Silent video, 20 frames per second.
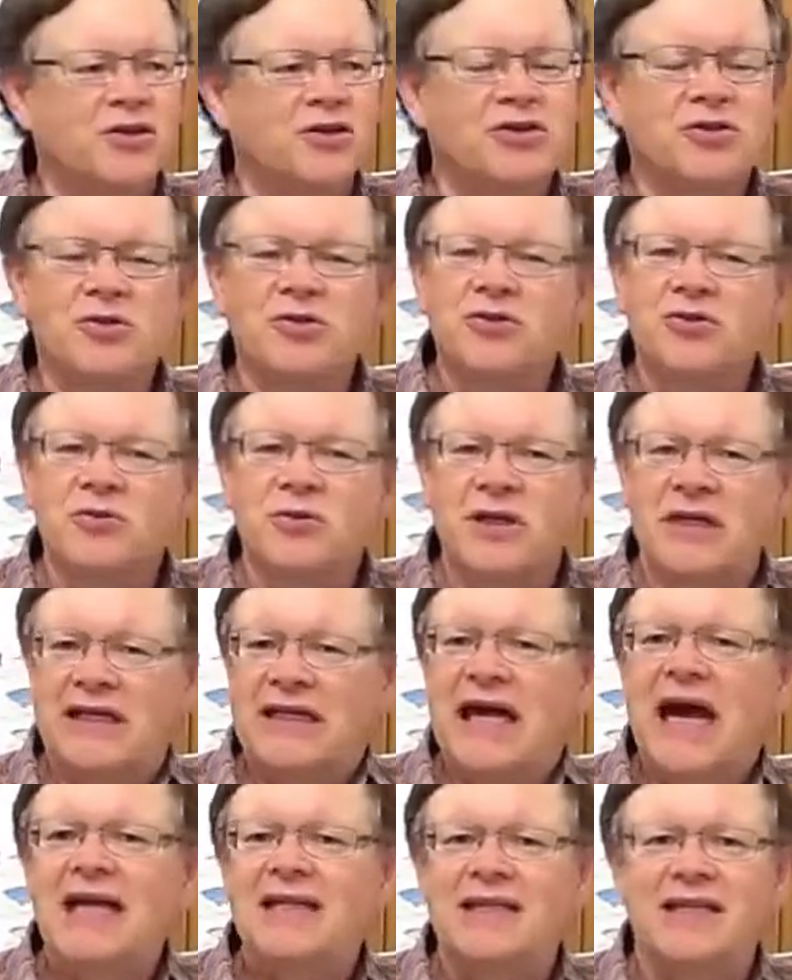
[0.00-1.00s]
the students
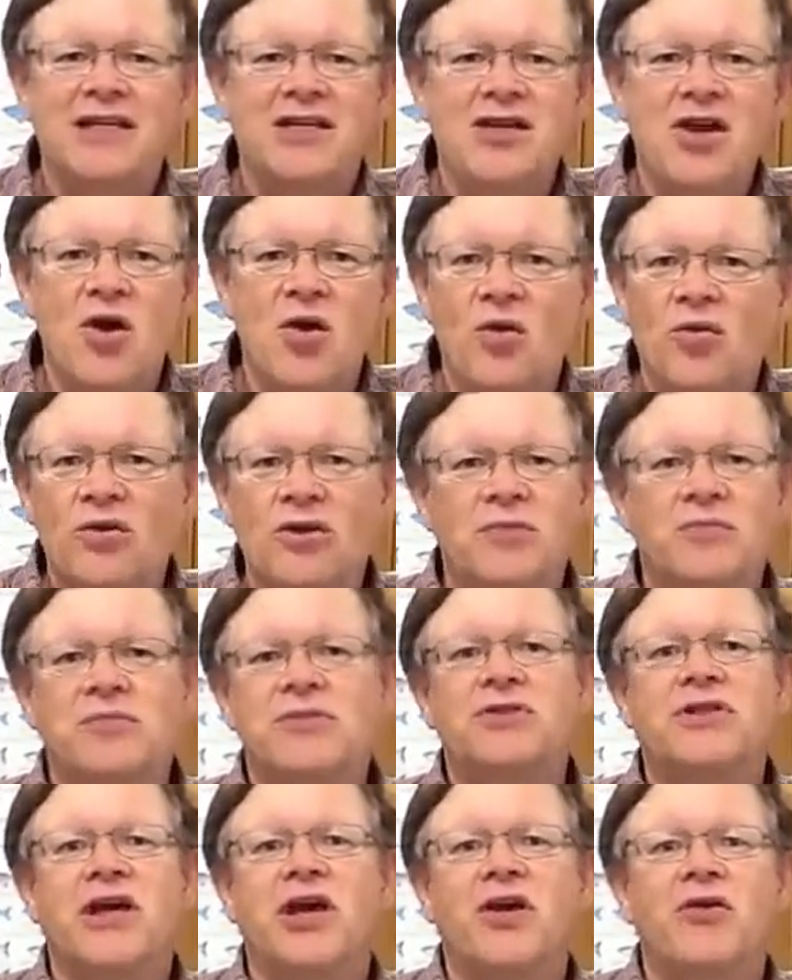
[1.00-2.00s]
really got to know
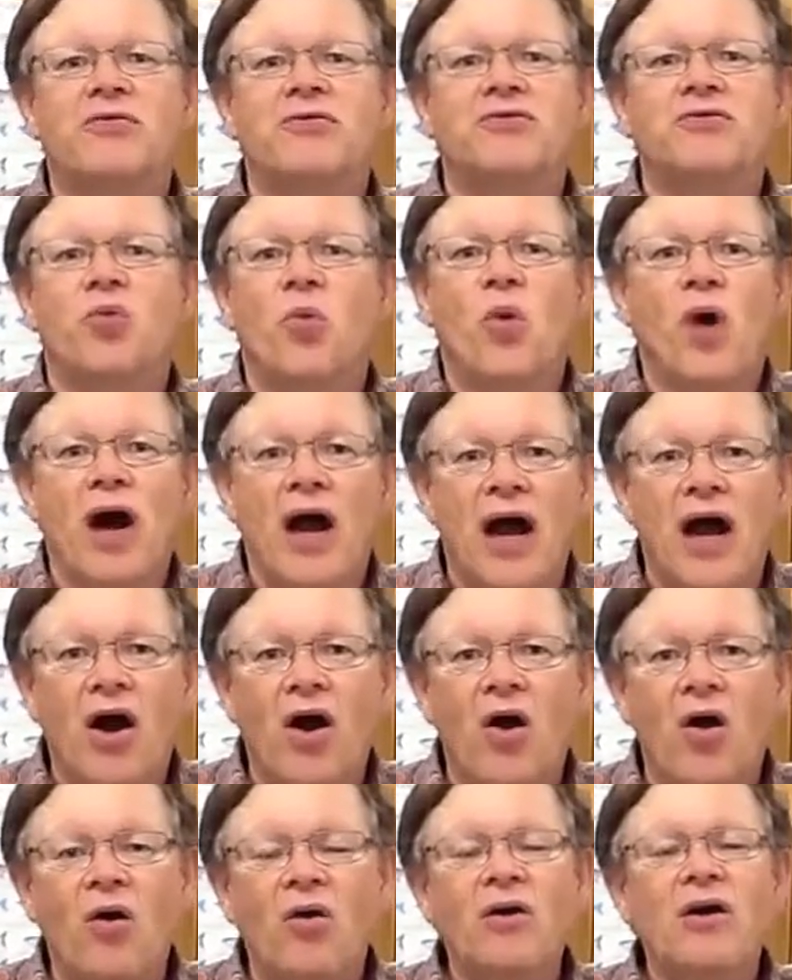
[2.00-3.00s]
themselves
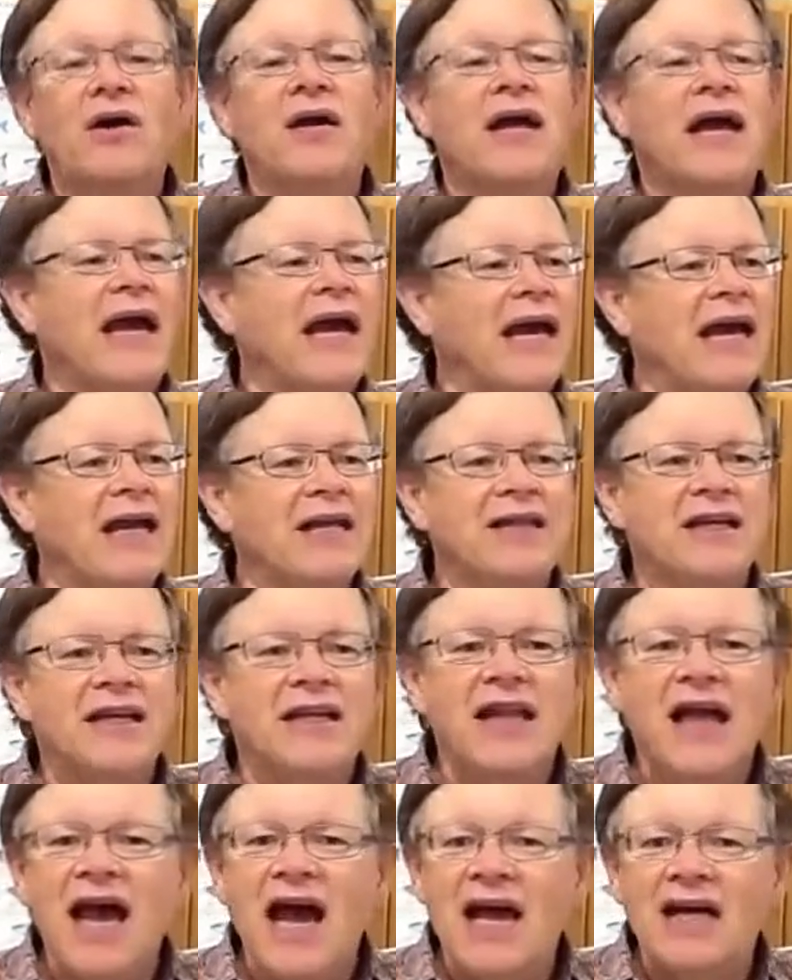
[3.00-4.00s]
well, and the
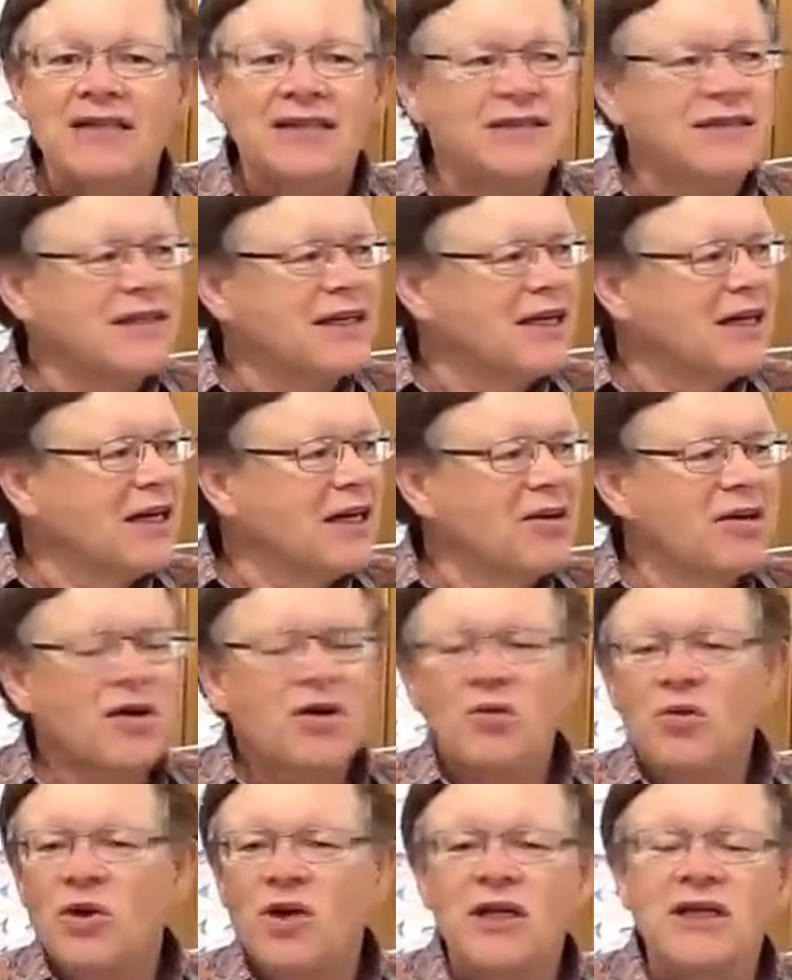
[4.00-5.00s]
class
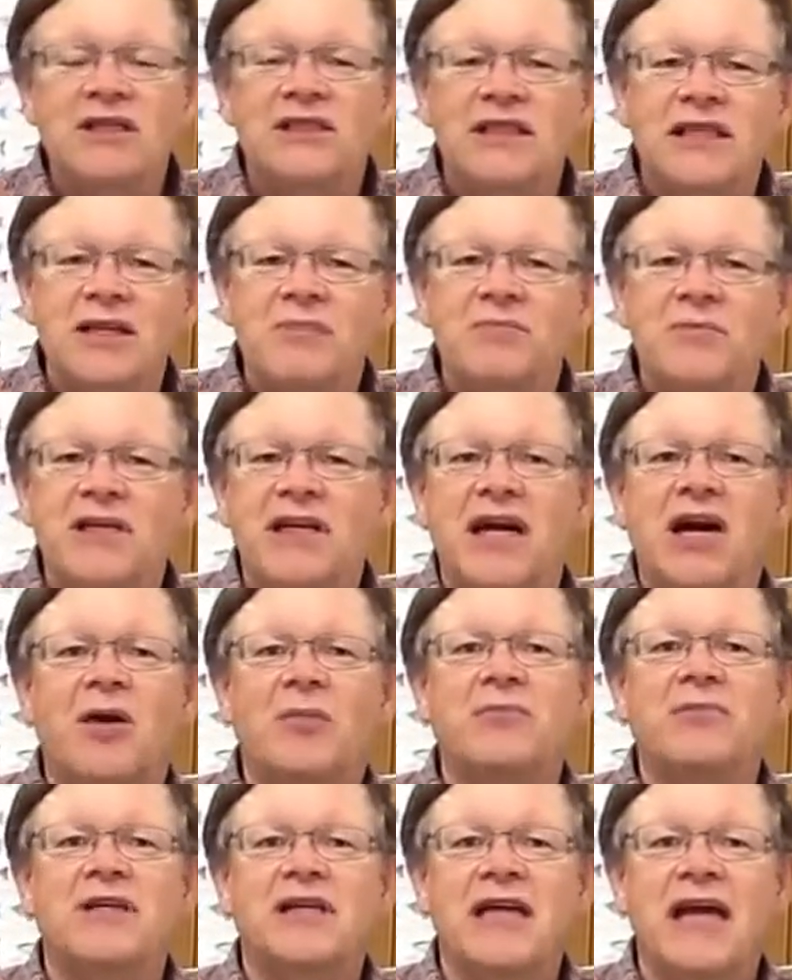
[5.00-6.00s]
really seemed to
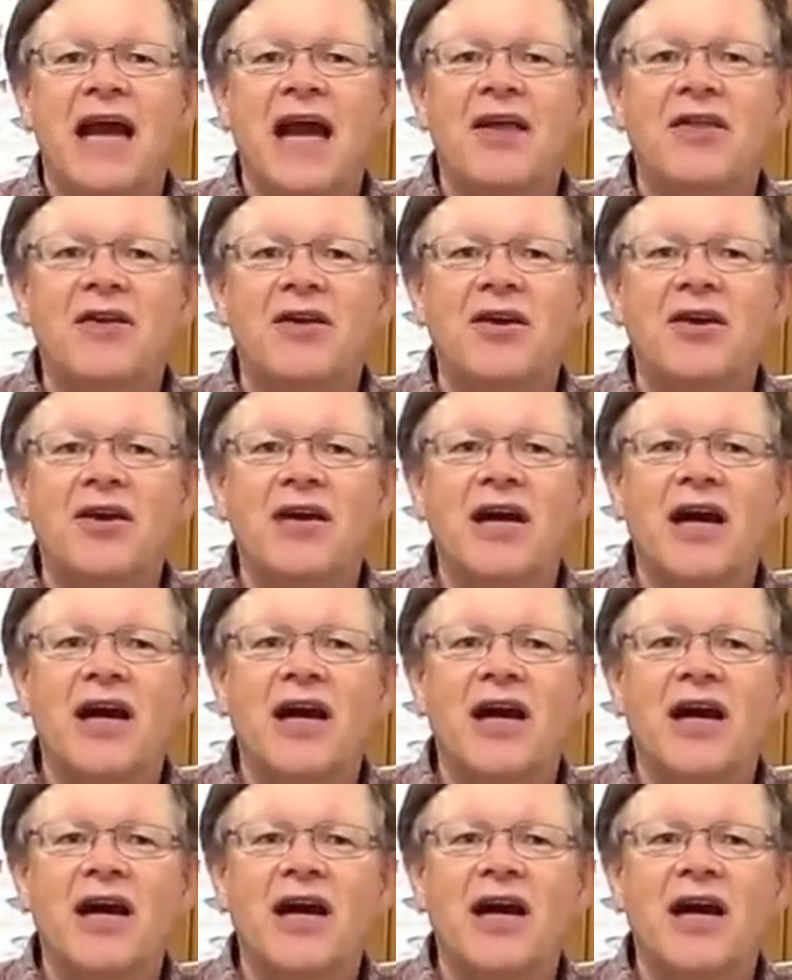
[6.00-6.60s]
come together.